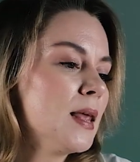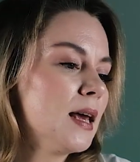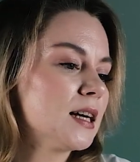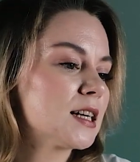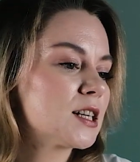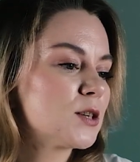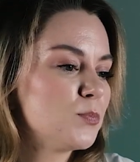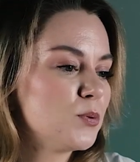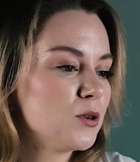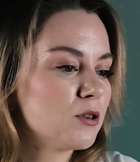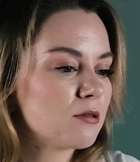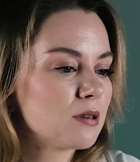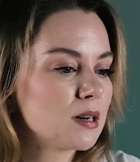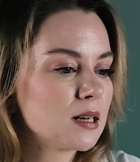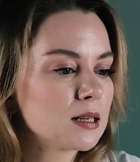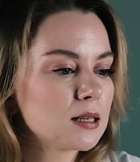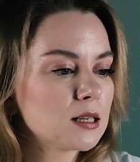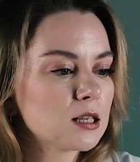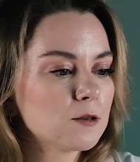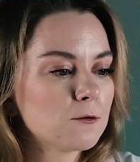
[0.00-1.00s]

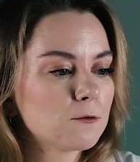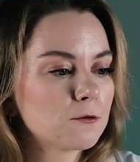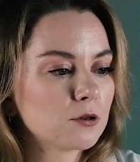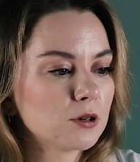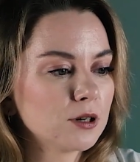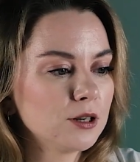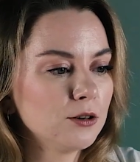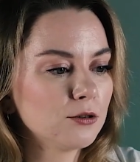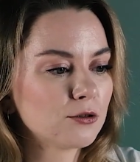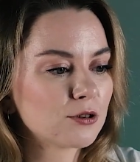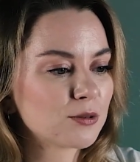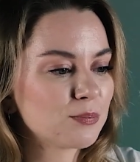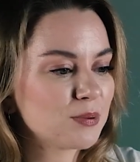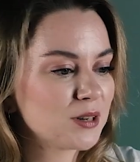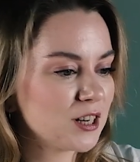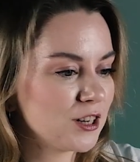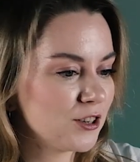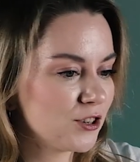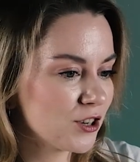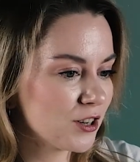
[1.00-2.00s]
experience for your
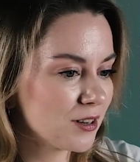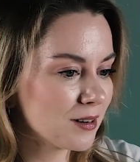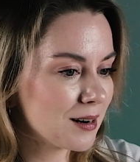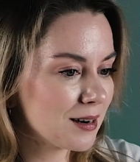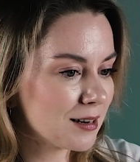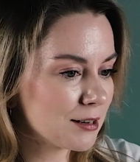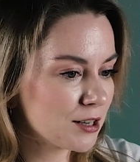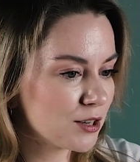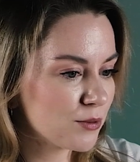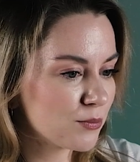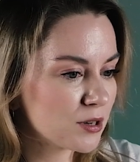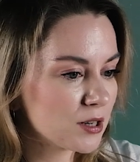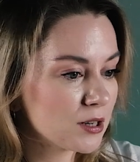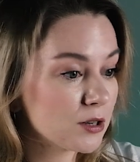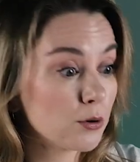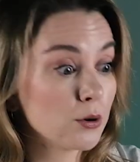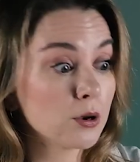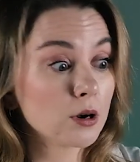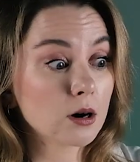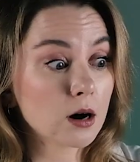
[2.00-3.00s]
potential customers
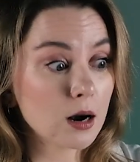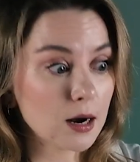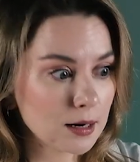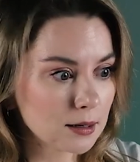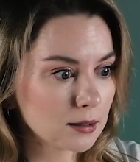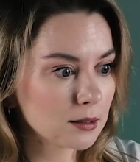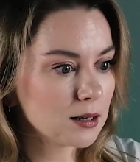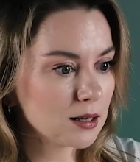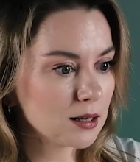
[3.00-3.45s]
or your current